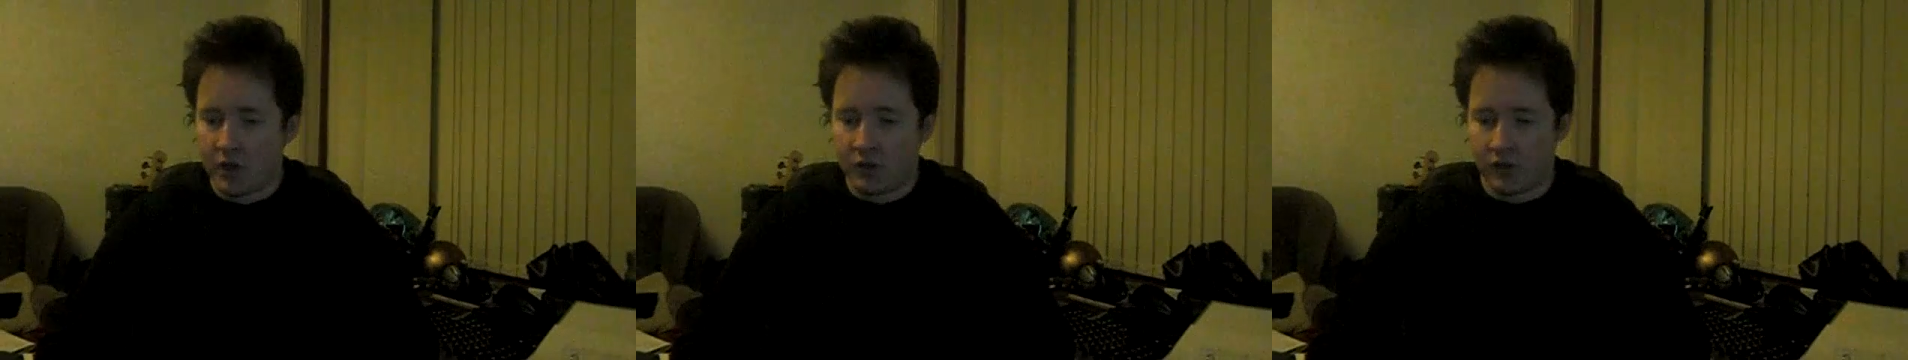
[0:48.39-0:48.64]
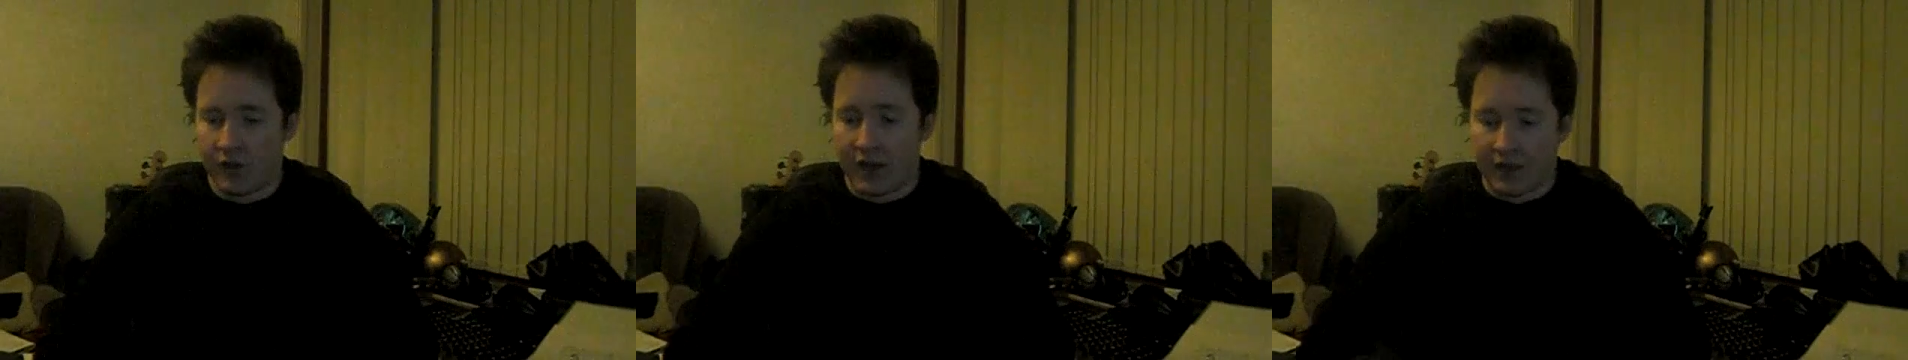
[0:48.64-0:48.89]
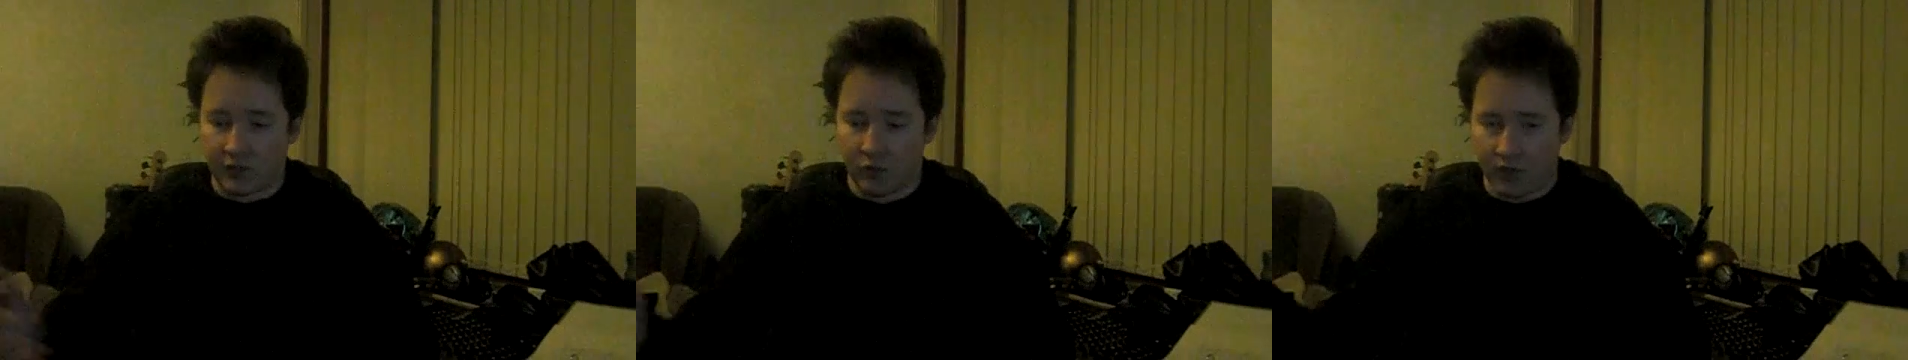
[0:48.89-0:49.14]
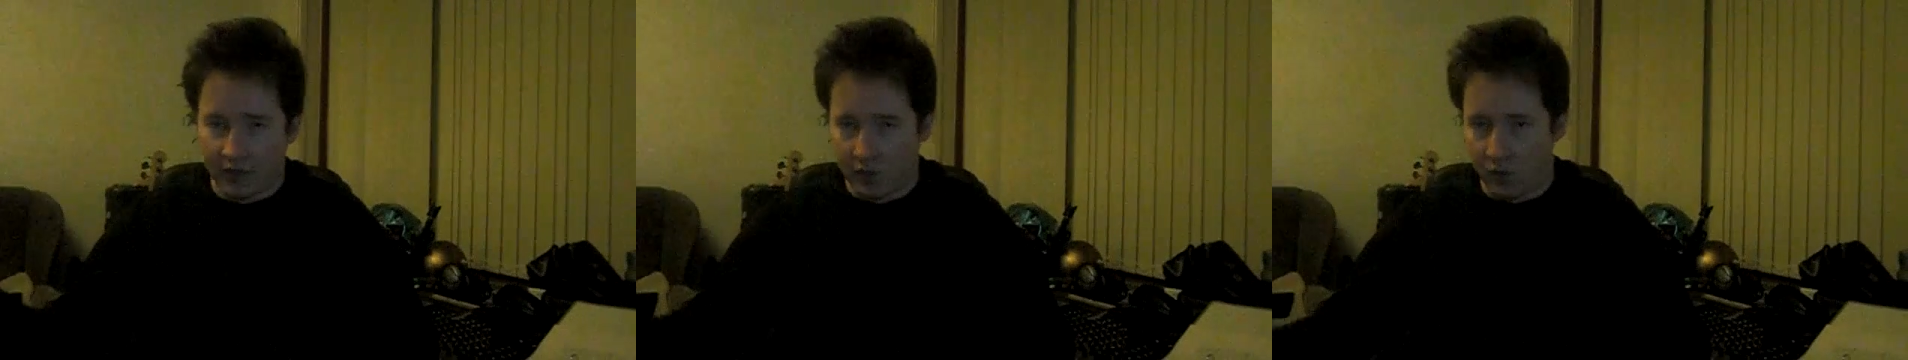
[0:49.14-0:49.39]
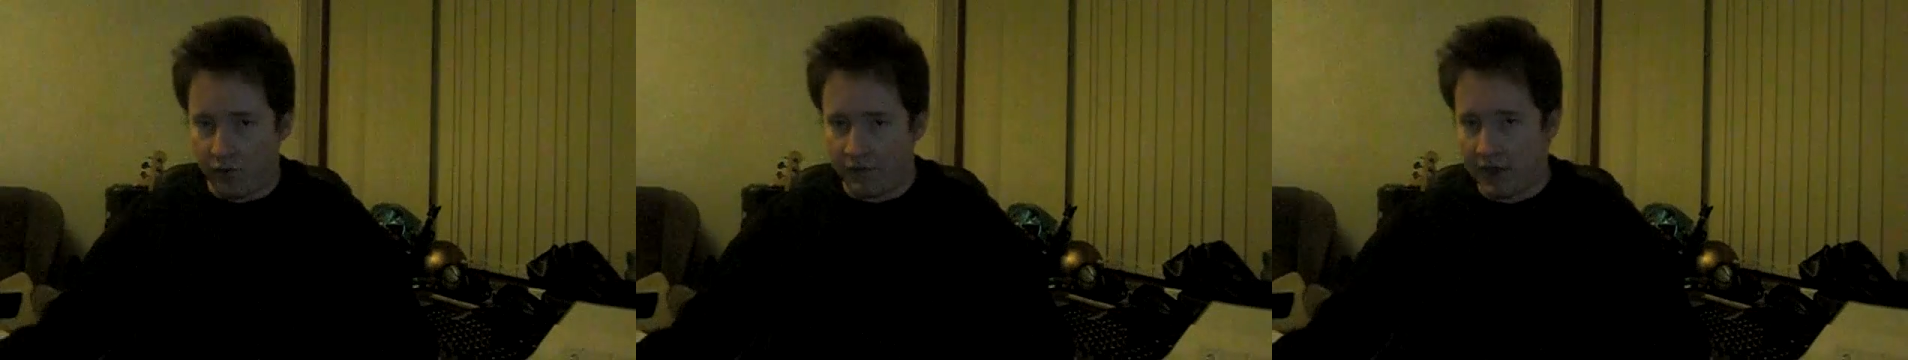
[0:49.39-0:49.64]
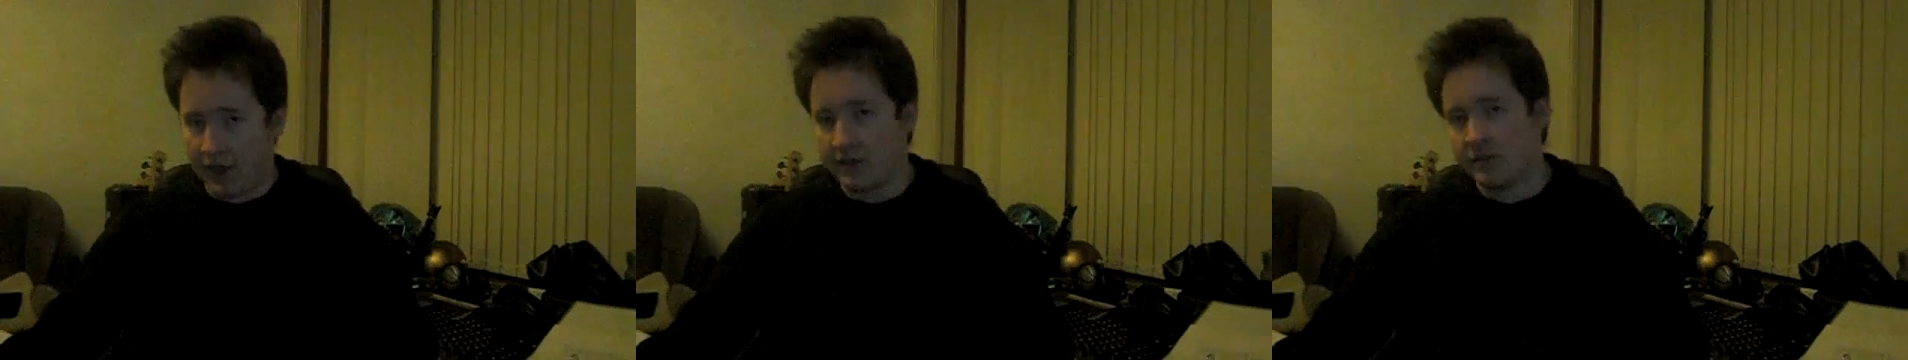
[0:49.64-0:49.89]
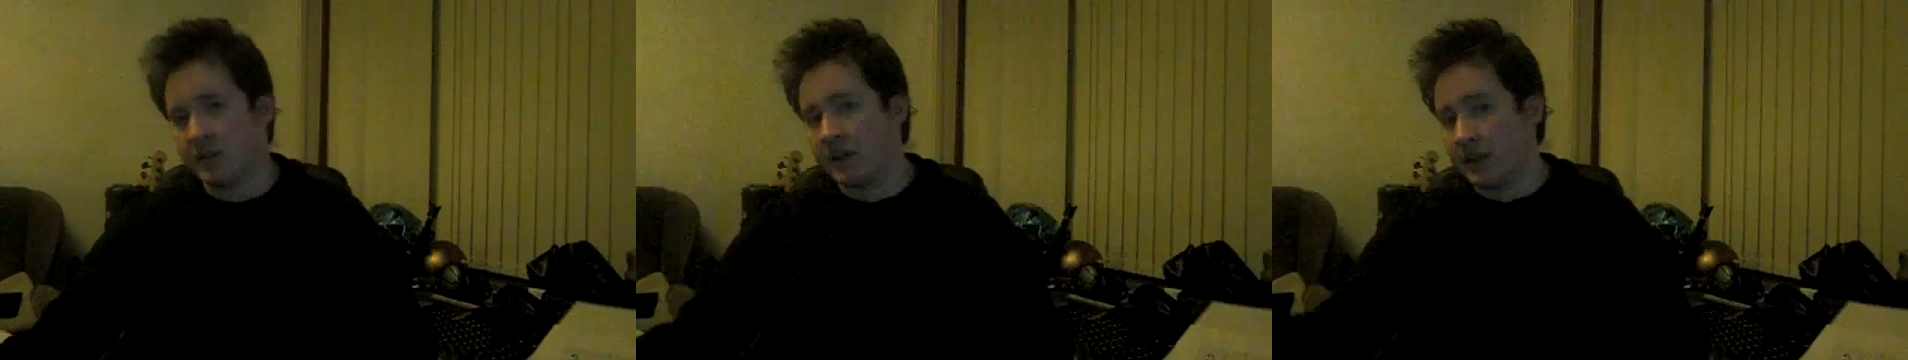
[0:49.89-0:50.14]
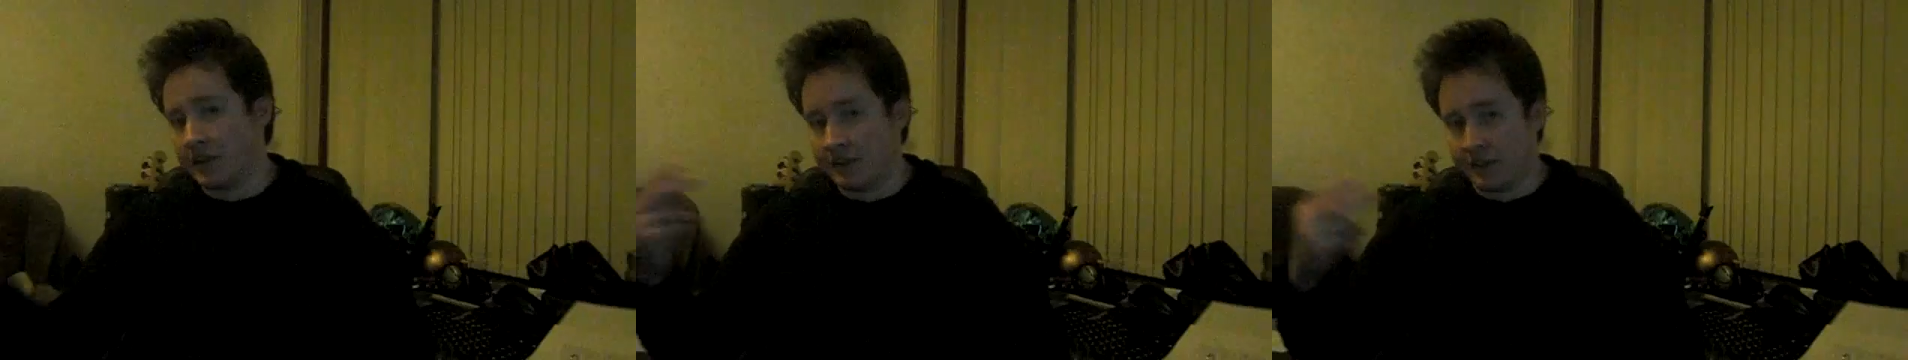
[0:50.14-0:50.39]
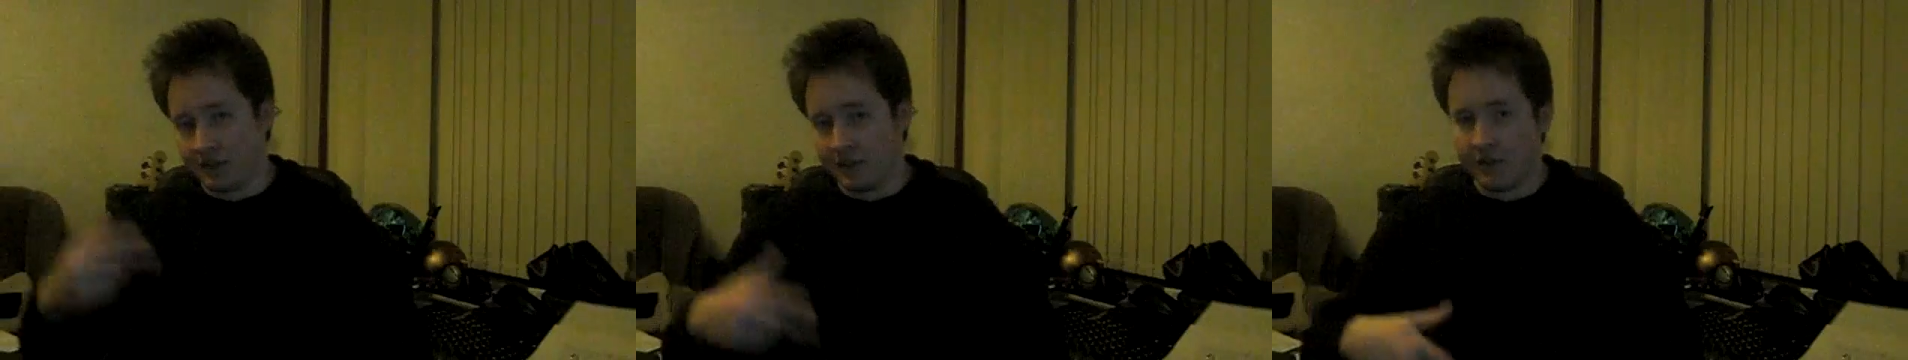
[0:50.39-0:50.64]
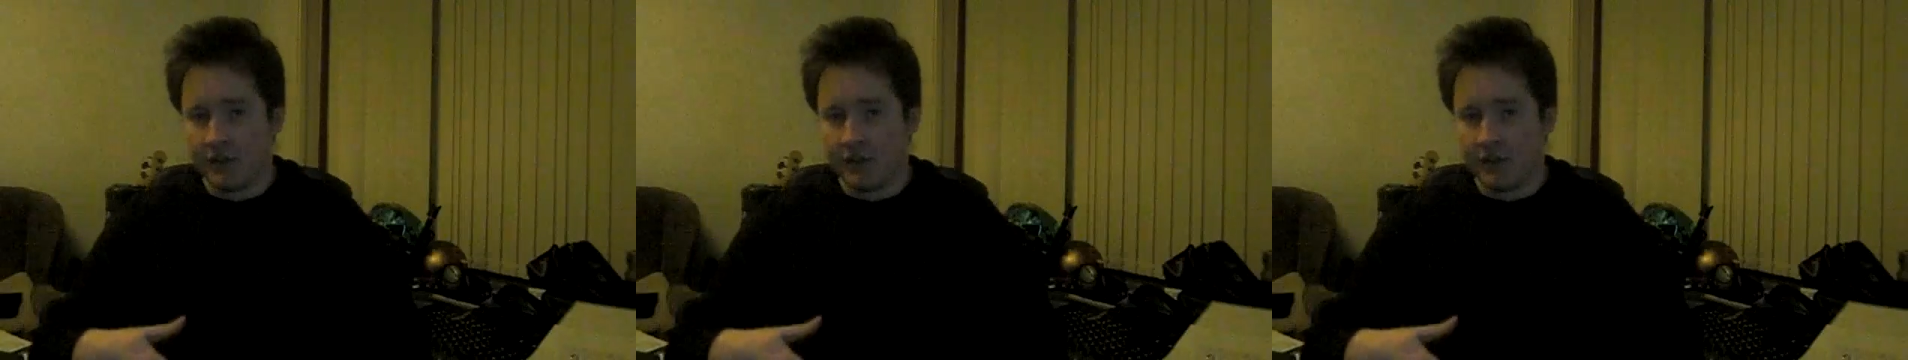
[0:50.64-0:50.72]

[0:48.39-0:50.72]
So I then had to go and get the qualifications I needed to